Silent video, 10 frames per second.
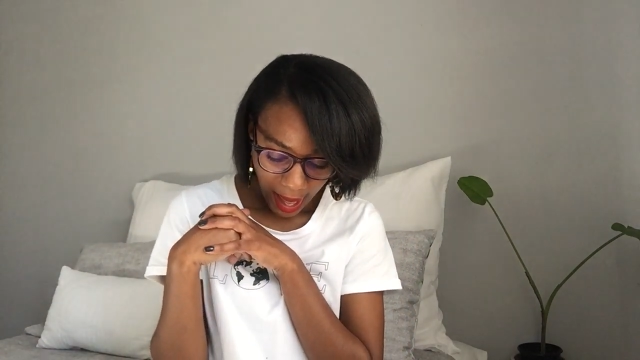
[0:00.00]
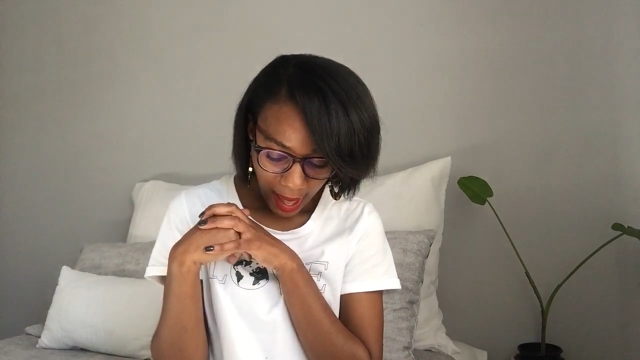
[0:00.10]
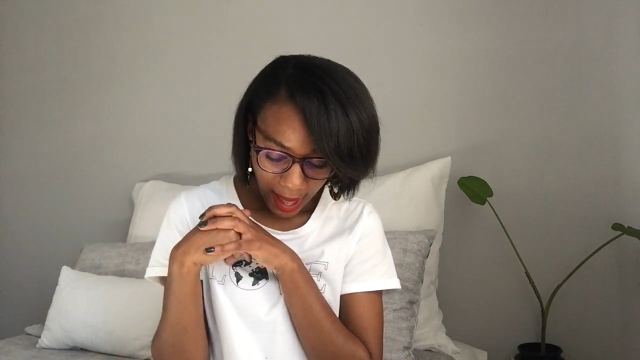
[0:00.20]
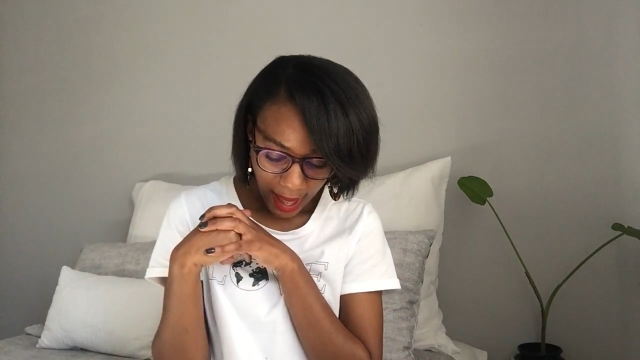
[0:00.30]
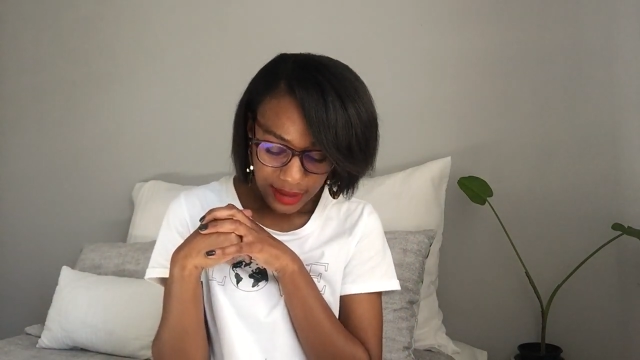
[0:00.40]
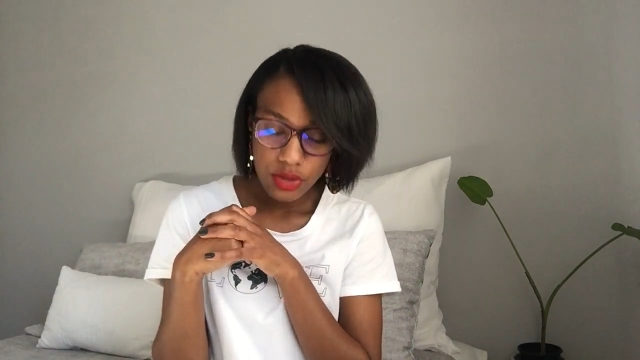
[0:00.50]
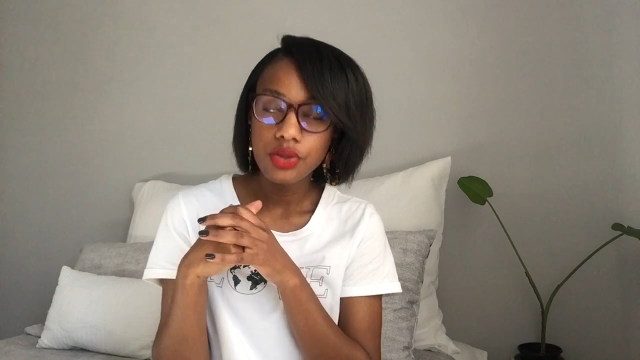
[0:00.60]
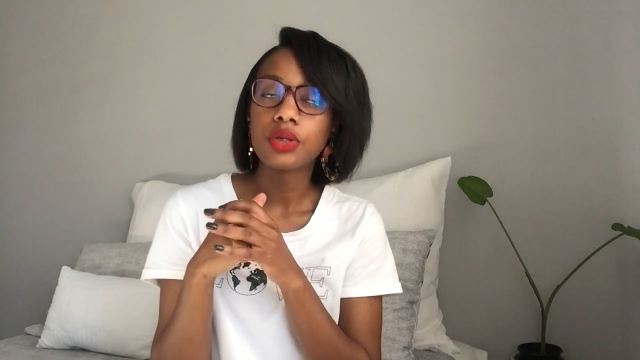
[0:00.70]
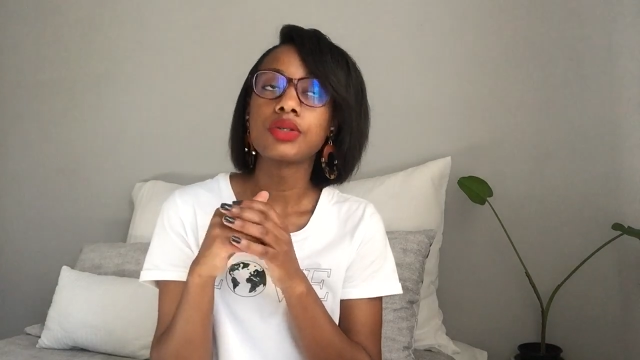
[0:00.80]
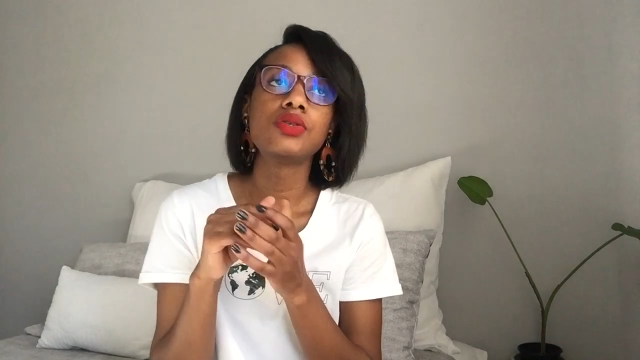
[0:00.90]
And
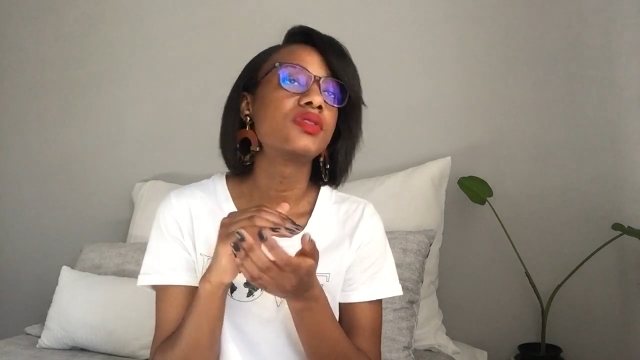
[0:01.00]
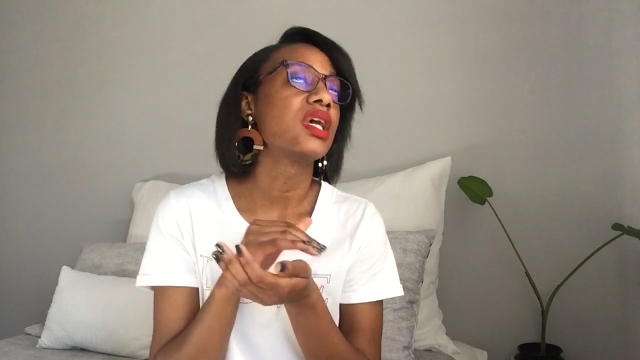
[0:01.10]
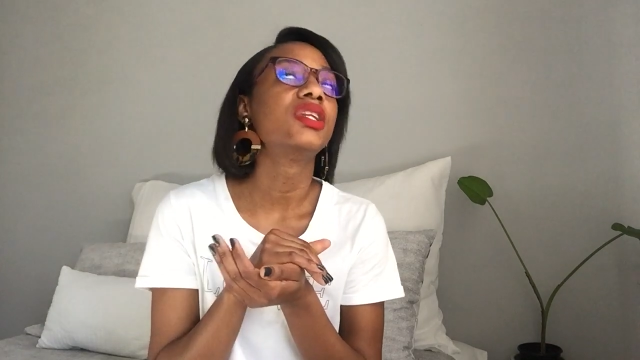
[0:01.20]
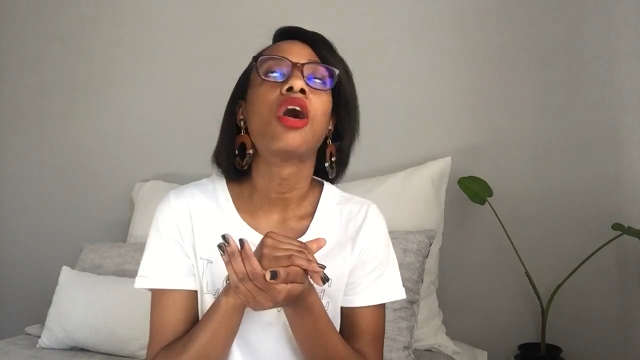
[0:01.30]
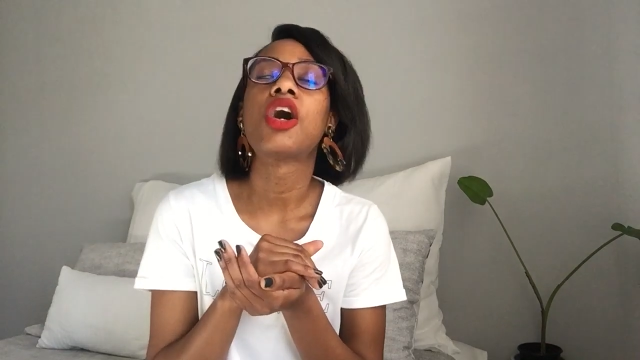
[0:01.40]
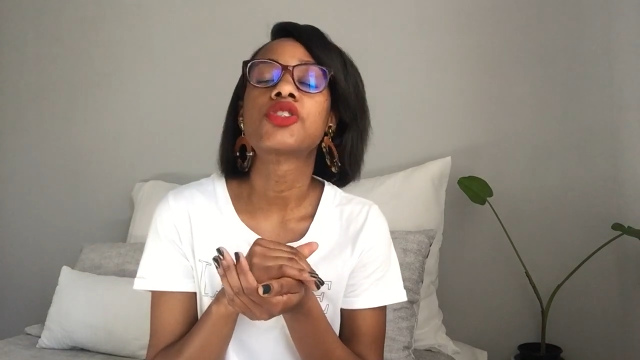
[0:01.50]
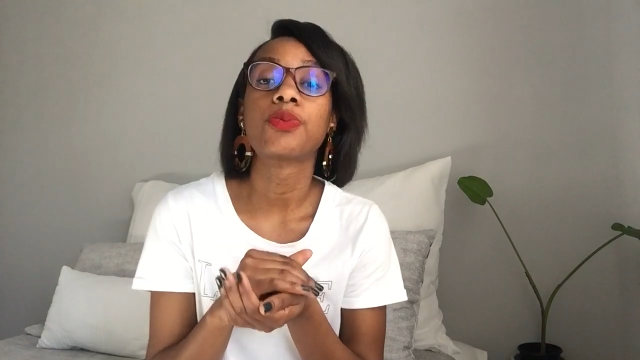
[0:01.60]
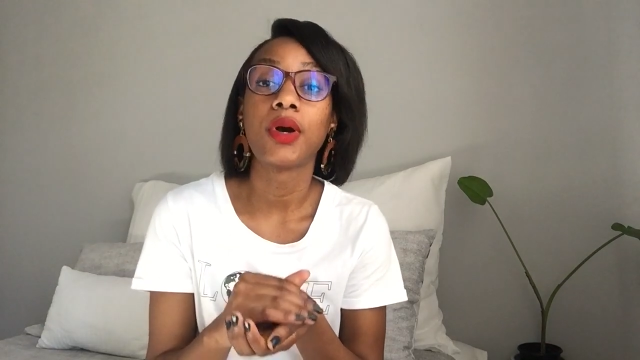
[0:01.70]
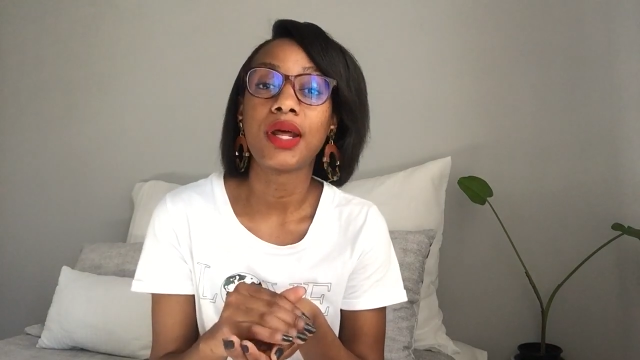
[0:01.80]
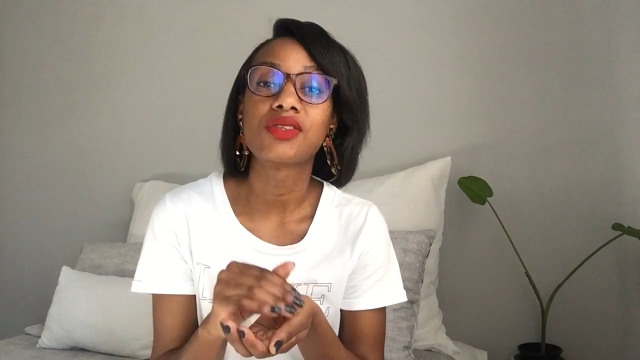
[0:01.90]
do not use any harsh
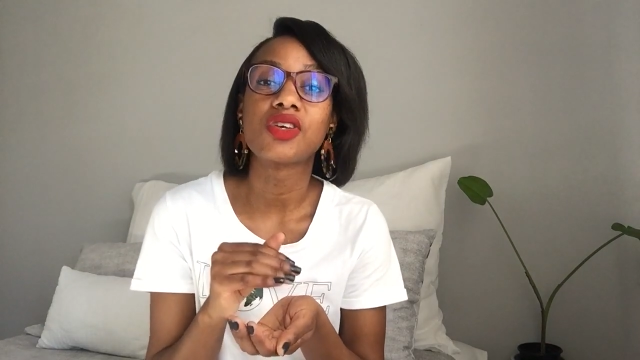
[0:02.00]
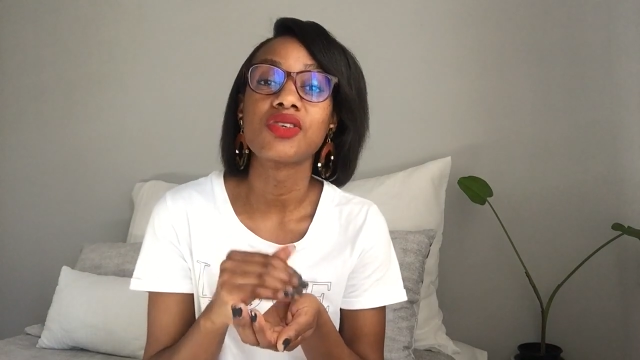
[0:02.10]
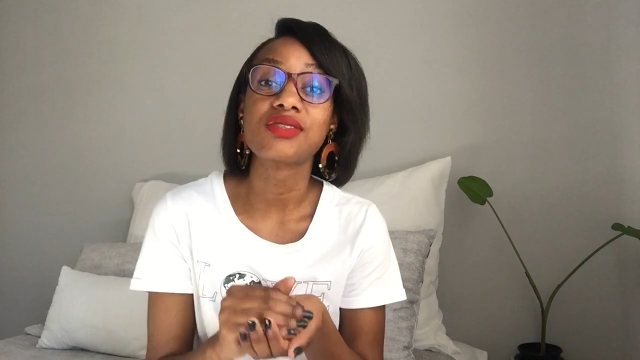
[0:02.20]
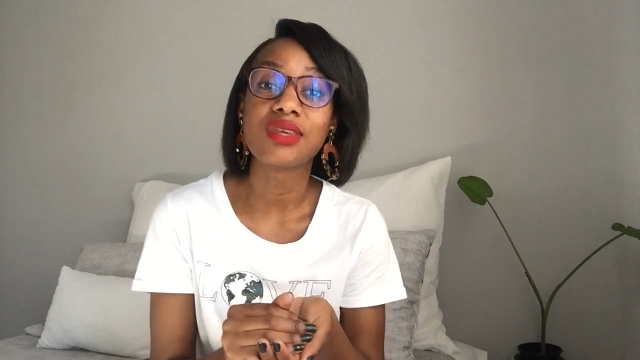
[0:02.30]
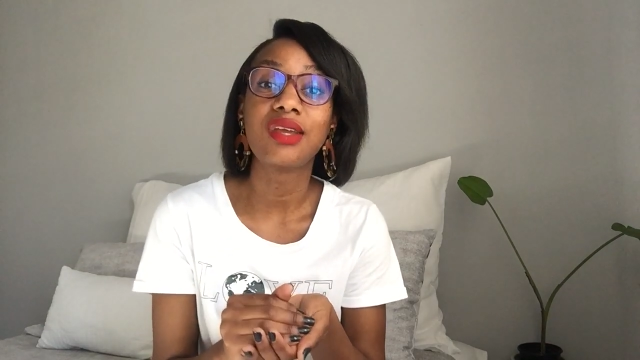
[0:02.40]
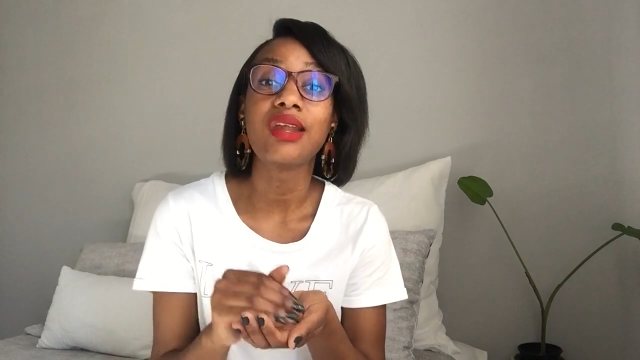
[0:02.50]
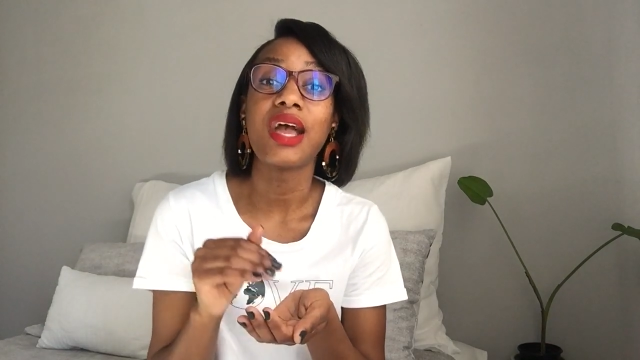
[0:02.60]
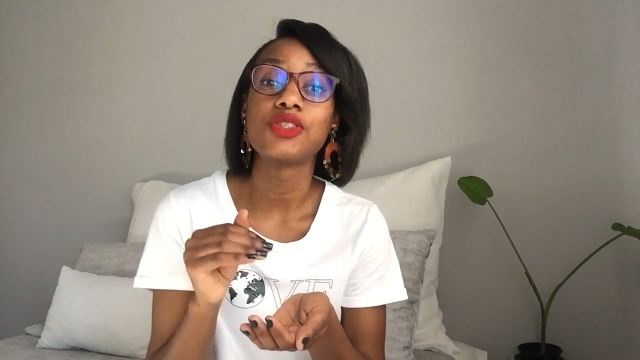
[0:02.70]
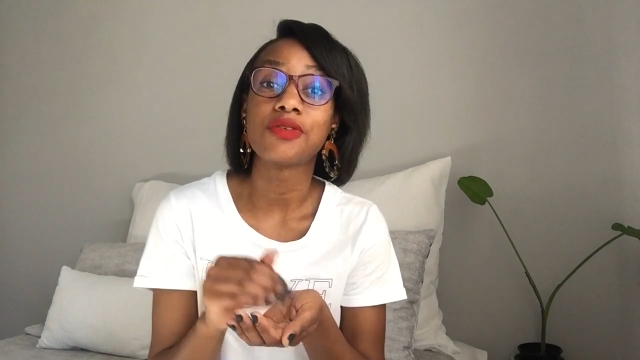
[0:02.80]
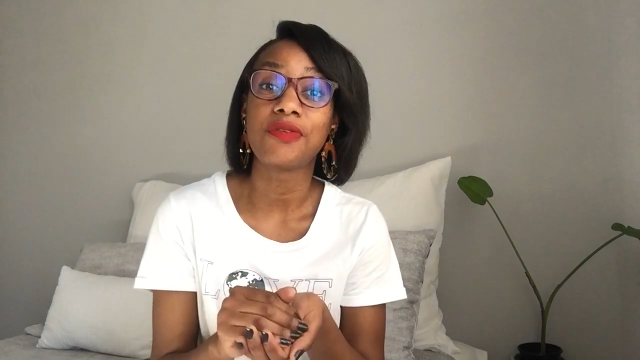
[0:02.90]
products on your skin
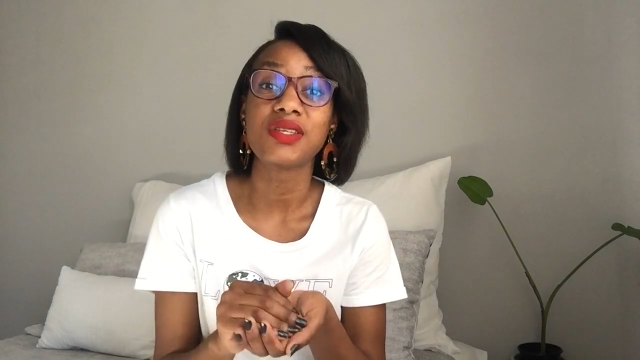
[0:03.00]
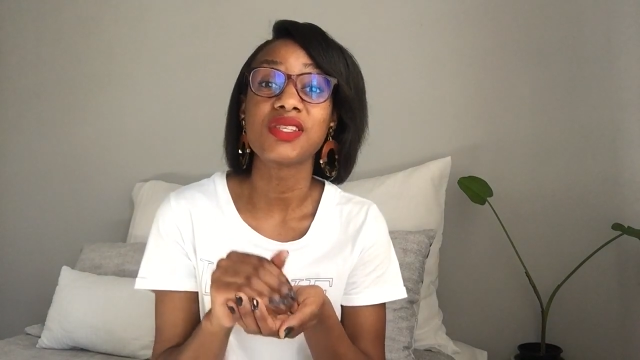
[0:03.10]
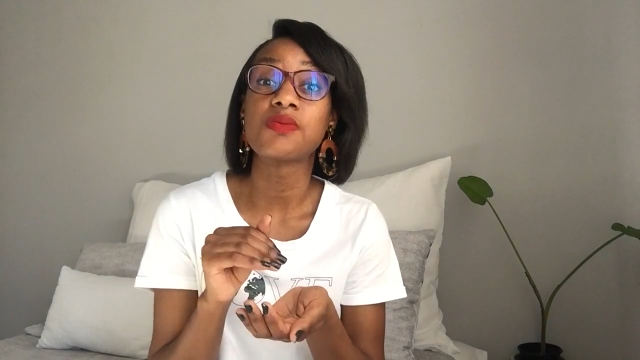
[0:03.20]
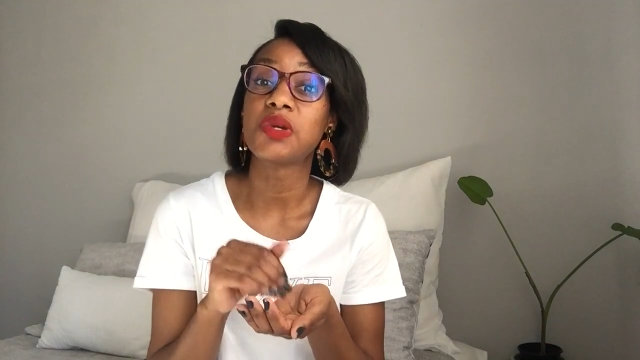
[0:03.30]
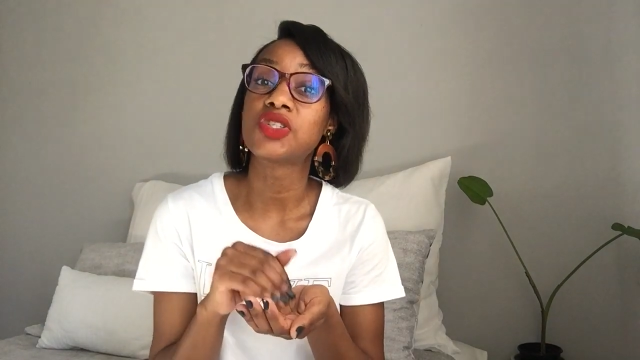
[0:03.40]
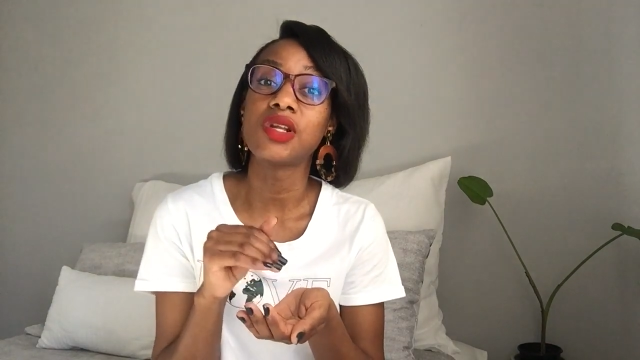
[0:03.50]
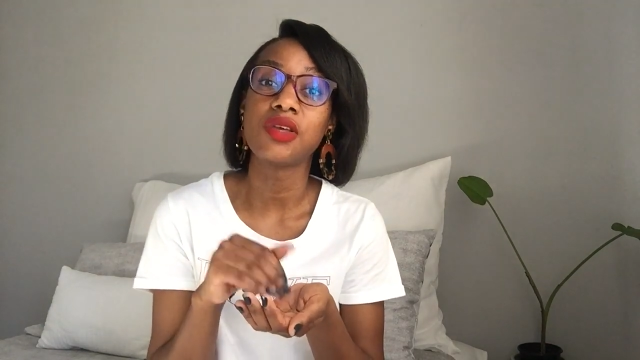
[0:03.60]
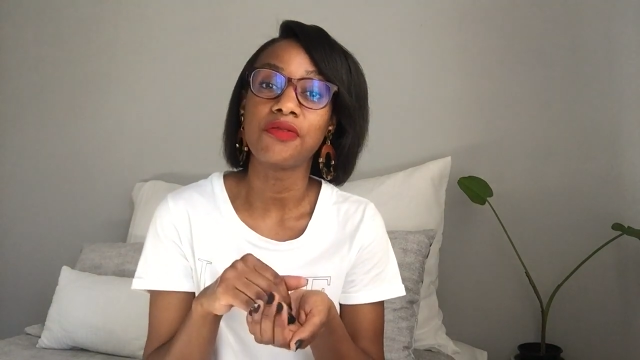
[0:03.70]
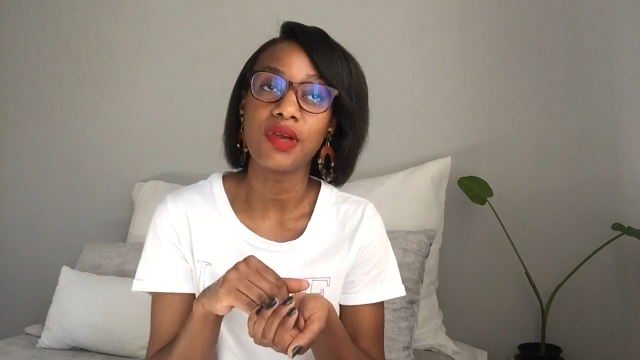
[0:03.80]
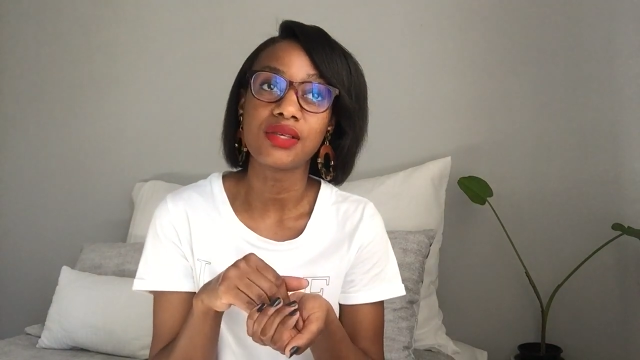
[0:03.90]
and your face, especially
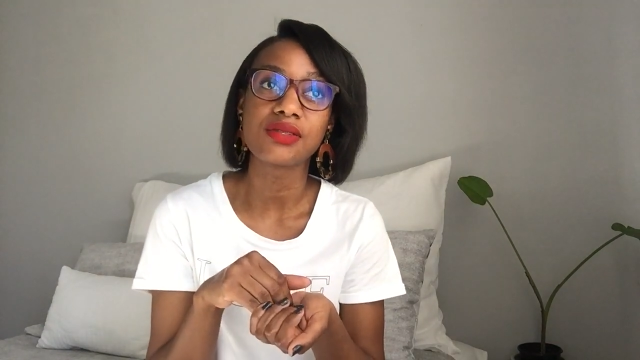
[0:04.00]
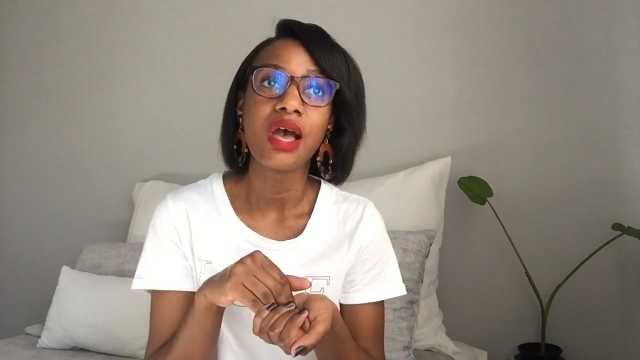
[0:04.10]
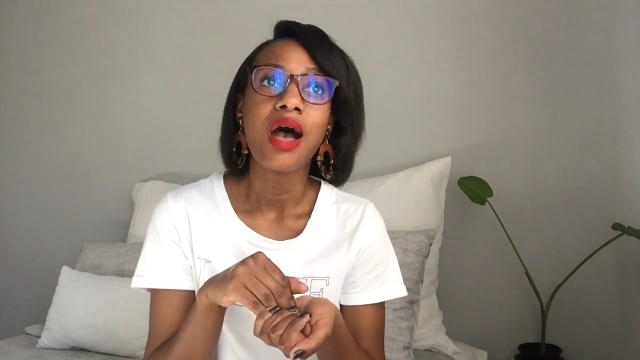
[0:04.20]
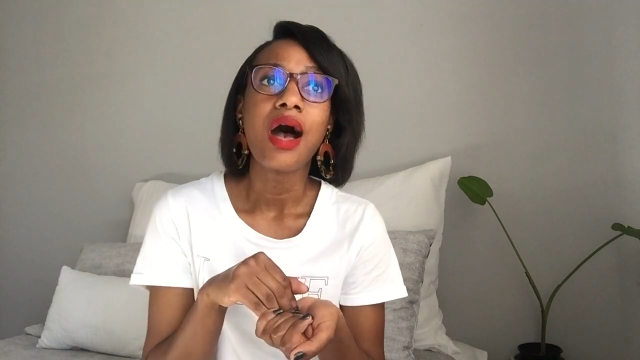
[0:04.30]
your face.